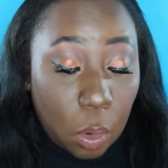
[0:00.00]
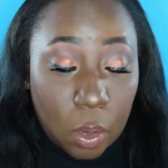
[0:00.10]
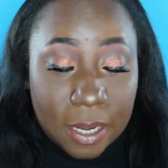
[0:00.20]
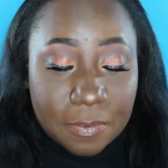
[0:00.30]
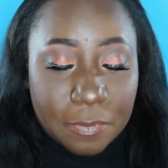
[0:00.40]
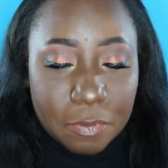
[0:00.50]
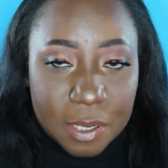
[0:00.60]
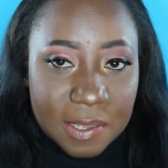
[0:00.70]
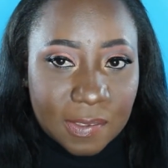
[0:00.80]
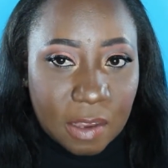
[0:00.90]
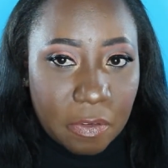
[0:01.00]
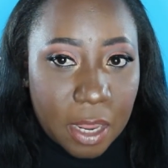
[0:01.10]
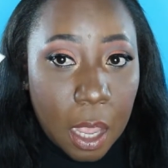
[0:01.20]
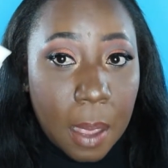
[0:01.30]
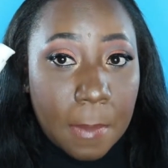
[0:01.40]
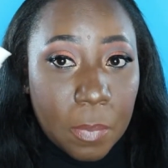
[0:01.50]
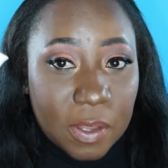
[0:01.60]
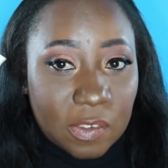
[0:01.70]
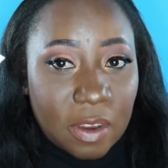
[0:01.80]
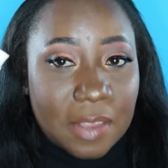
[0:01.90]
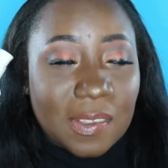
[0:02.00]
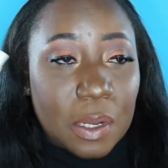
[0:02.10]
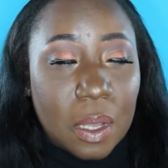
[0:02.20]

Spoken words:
moisturizer.